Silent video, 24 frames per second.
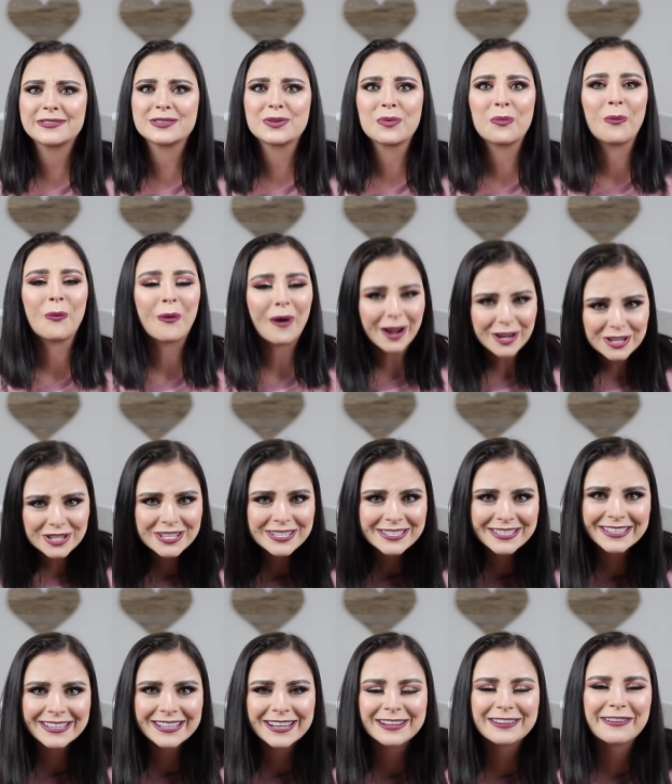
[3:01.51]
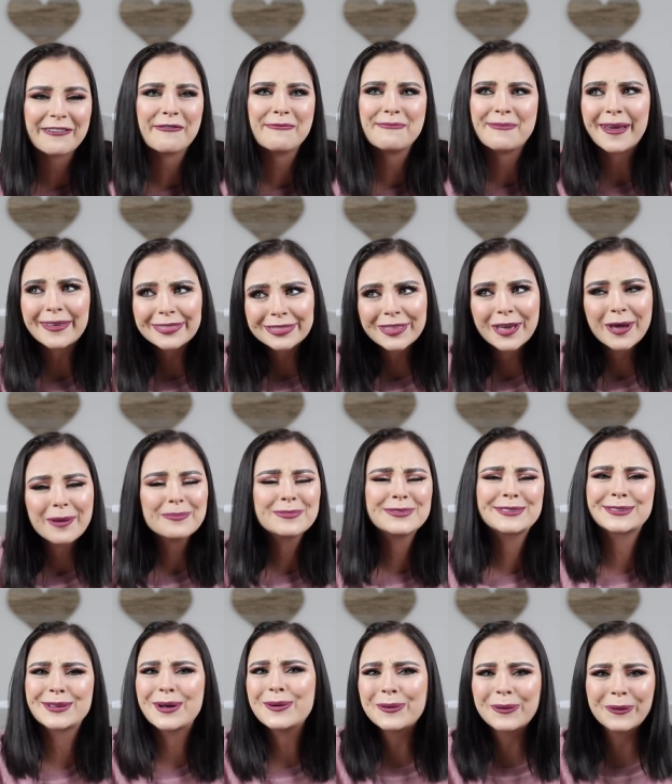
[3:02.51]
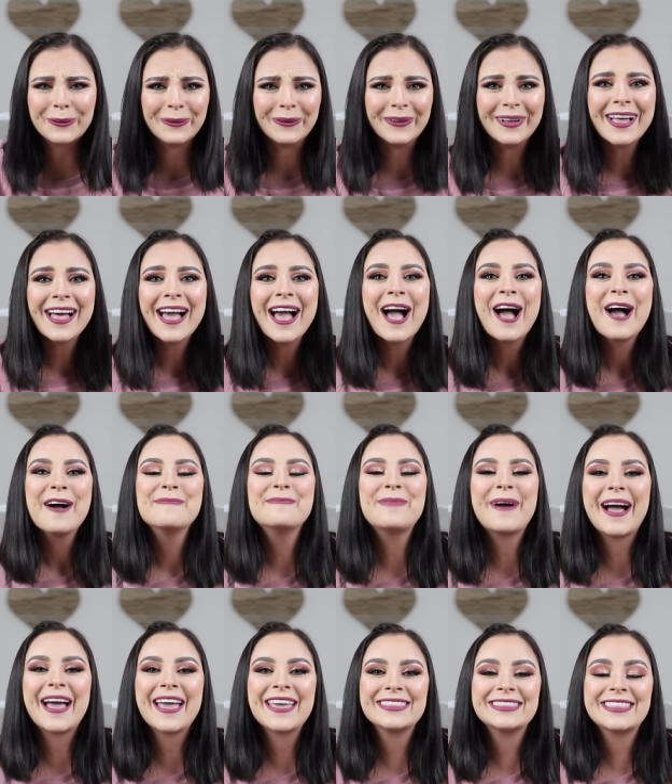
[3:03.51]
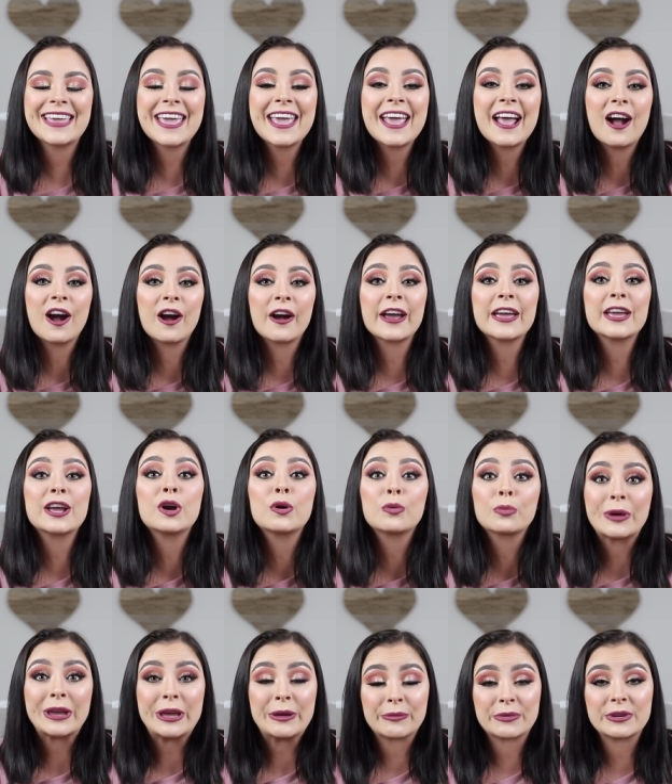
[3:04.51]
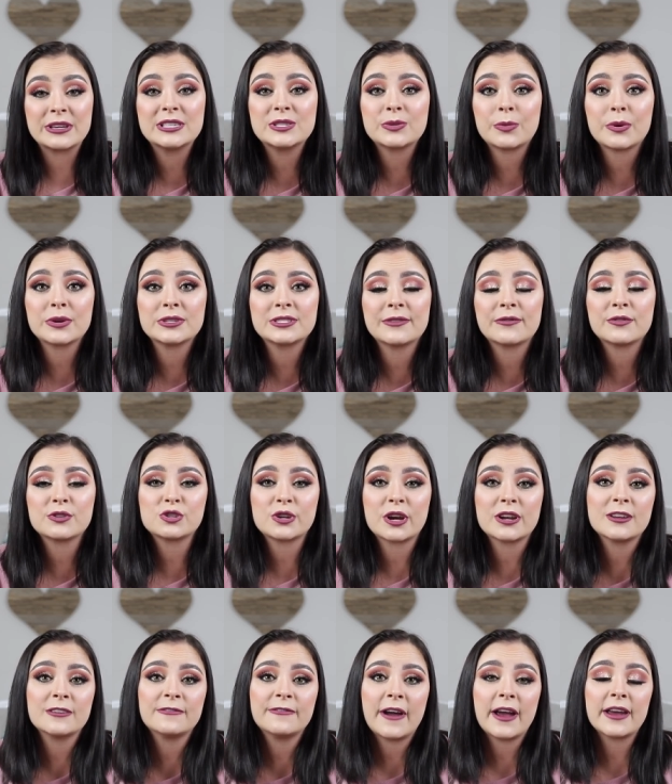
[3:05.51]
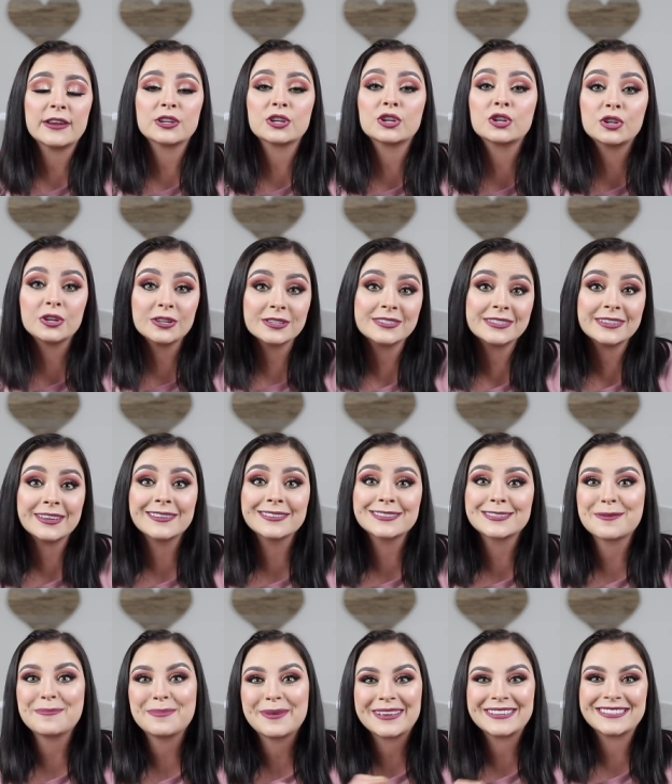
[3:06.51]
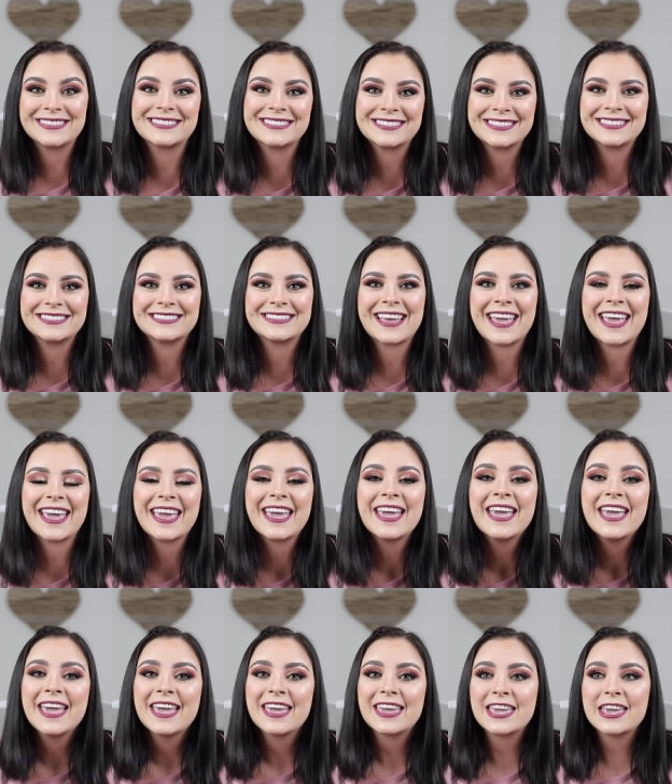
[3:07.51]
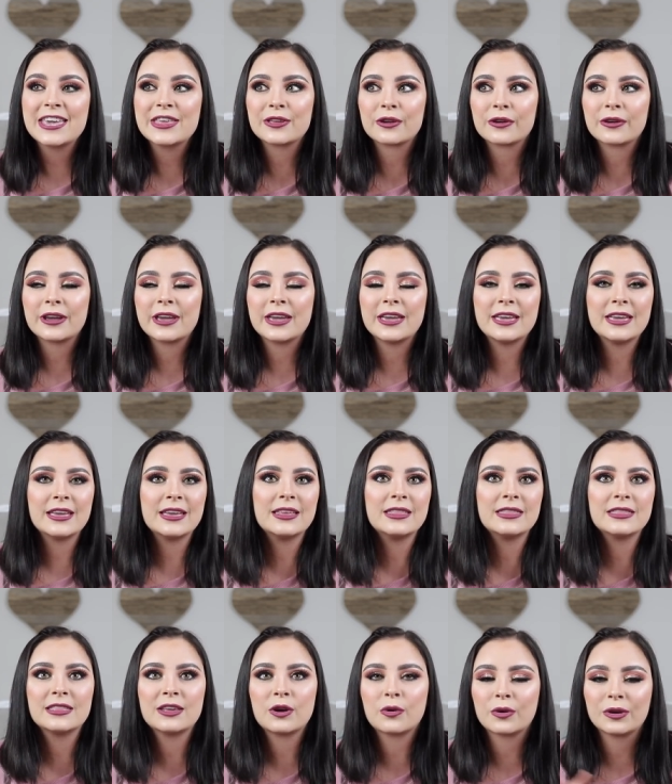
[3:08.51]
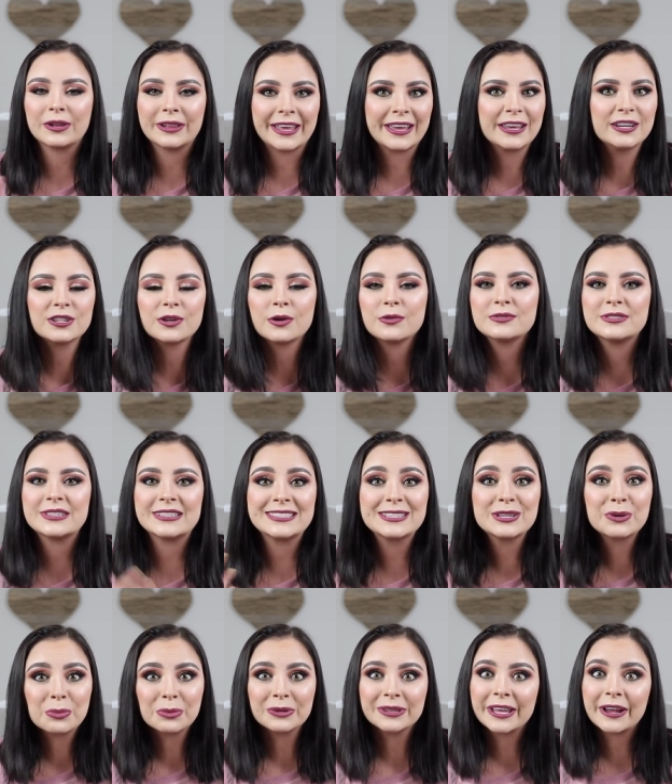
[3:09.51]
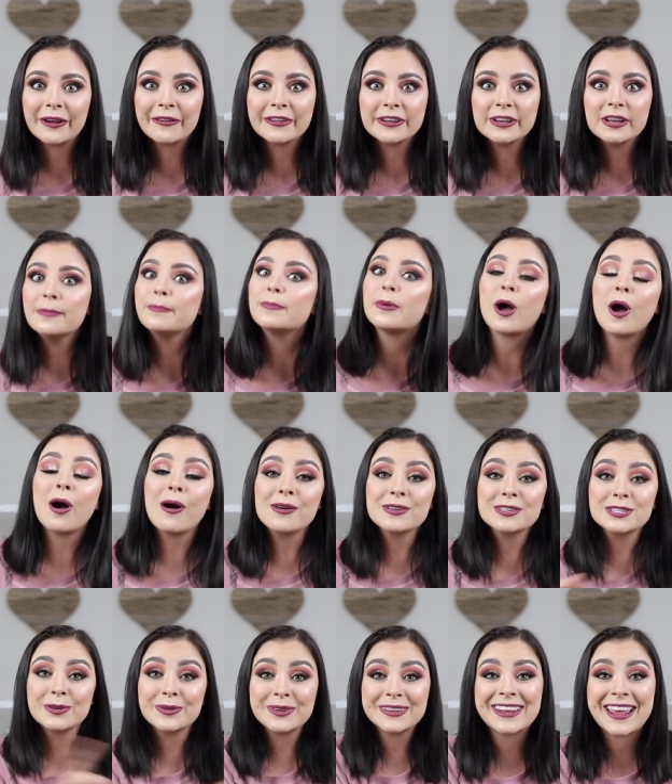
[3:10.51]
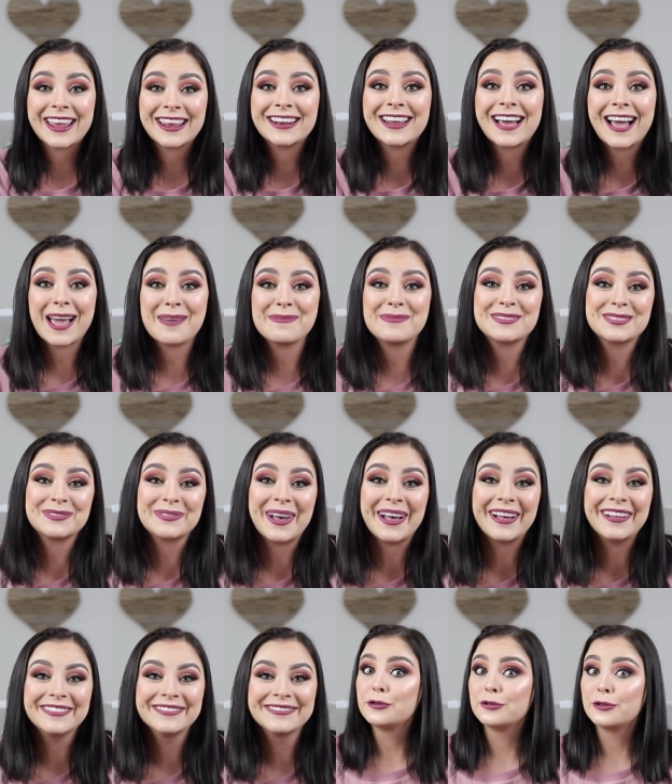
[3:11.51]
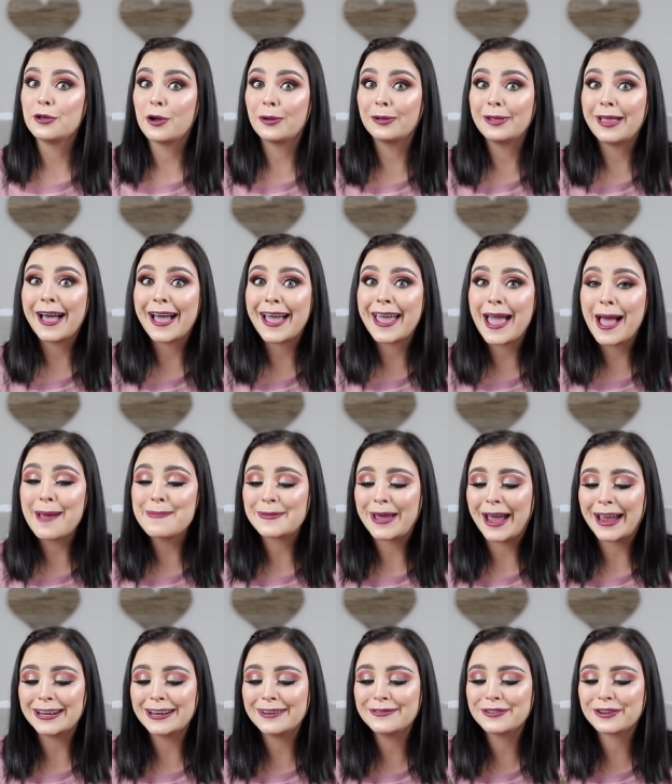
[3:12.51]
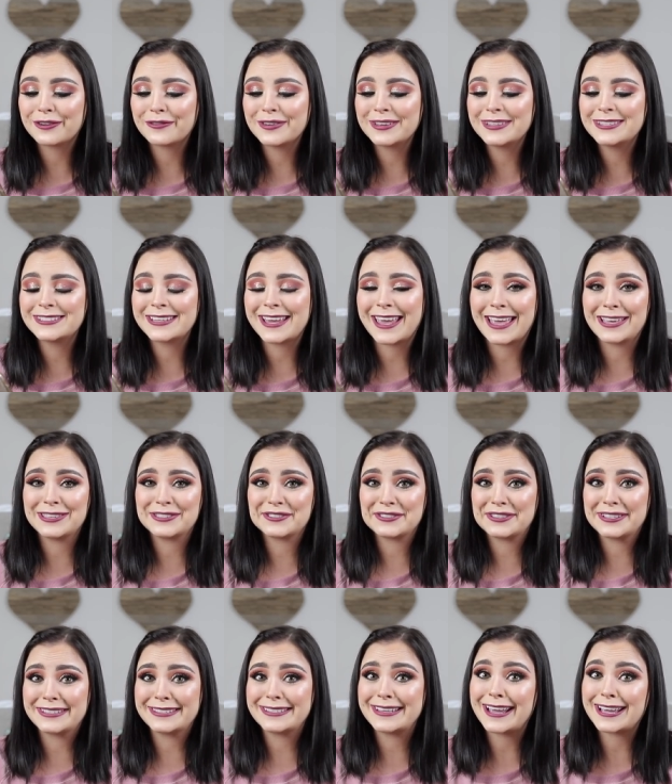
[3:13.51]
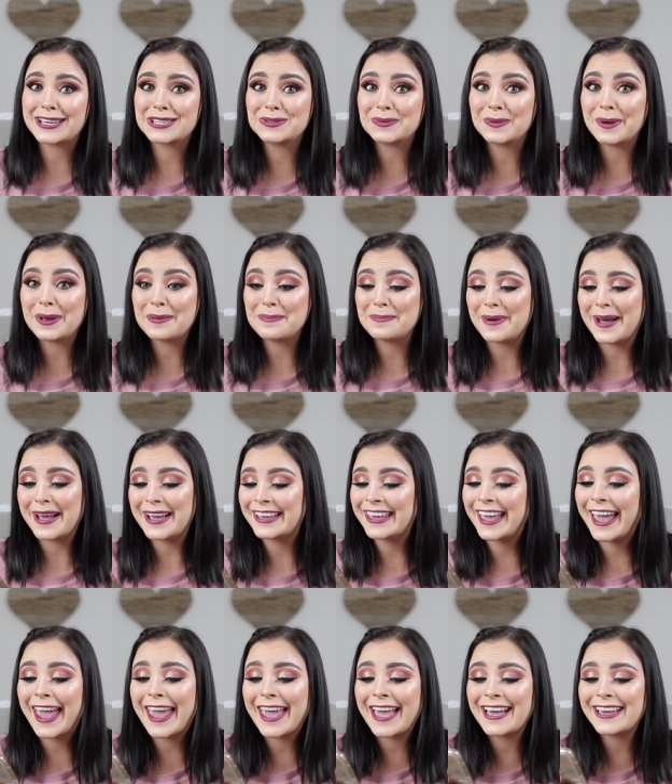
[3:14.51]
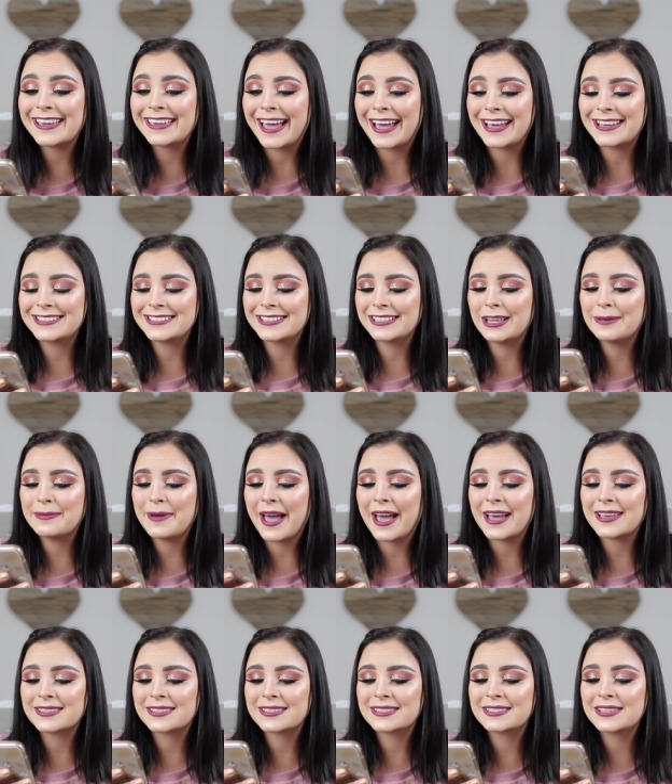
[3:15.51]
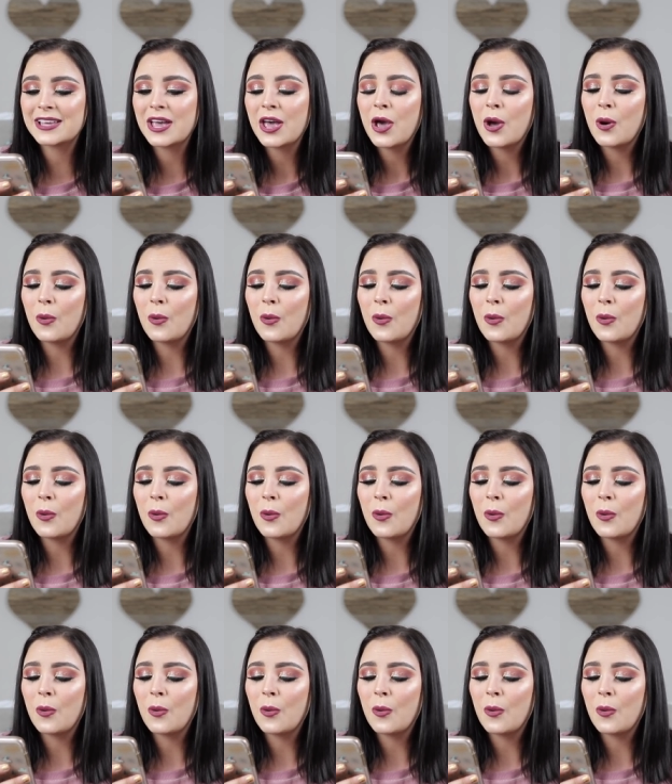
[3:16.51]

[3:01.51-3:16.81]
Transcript: lives in Washington, and I've met them, so cool. But they are a great resource if you're trying to find good deals on places to stay, either in the Orlando Disney World area, but also in Anaheim as well. No lie, I'm kind of nervous to answer this next one, but Kay Gastolum asks,